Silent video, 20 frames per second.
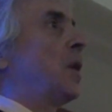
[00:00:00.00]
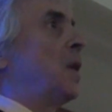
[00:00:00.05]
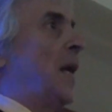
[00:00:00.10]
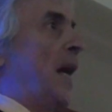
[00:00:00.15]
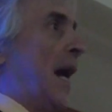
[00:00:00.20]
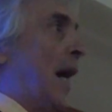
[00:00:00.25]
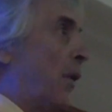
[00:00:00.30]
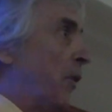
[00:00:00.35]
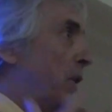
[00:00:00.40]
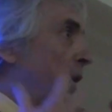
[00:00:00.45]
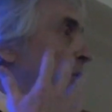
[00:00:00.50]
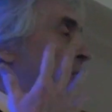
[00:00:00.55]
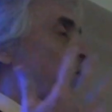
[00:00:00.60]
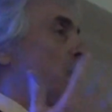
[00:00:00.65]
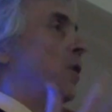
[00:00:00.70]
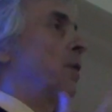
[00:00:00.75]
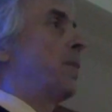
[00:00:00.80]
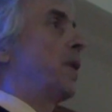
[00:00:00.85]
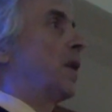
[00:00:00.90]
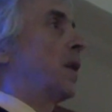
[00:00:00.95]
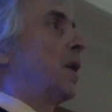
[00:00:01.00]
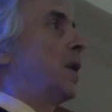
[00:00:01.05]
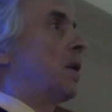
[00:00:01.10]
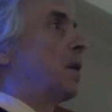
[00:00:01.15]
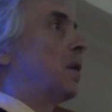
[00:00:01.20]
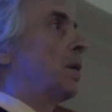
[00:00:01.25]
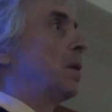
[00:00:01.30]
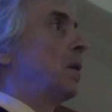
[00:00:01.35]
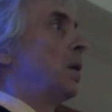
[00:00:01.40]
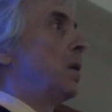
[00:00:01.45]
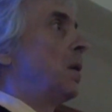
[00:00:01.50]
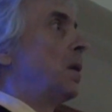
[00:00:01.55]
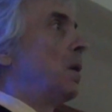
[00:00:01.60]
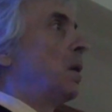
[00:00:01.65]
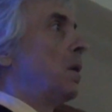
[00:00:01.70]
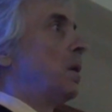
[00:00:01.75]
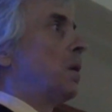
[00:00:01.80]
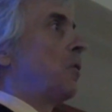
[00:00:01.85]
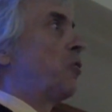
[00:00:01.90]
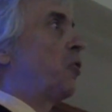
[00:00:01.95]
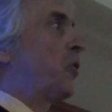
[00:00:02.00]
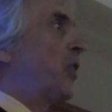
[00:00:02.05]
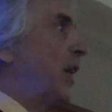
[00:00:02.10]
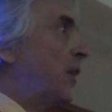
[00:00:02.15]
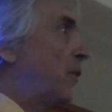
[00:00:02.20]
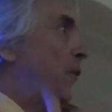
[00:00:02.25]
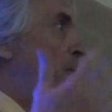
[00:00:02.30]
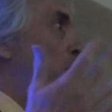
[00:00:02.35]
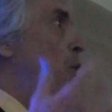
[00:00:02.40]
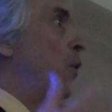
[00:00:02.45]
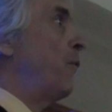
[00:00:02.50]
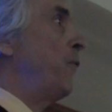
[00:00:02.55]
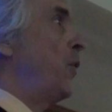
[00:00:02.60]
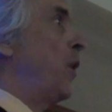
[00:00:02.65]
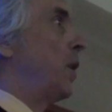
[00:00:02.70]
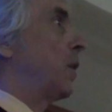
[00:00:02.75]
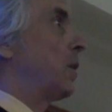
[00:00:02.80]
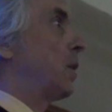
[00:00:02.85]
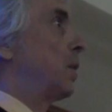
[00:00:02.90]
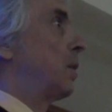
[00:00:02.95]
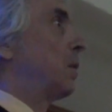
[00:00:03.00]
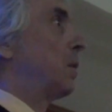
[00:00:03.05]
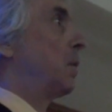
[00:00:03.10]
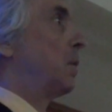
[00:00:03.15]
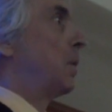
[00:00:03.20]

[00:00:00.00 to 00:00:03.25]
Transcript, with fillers: now that it's going to be legal, should take the forefront.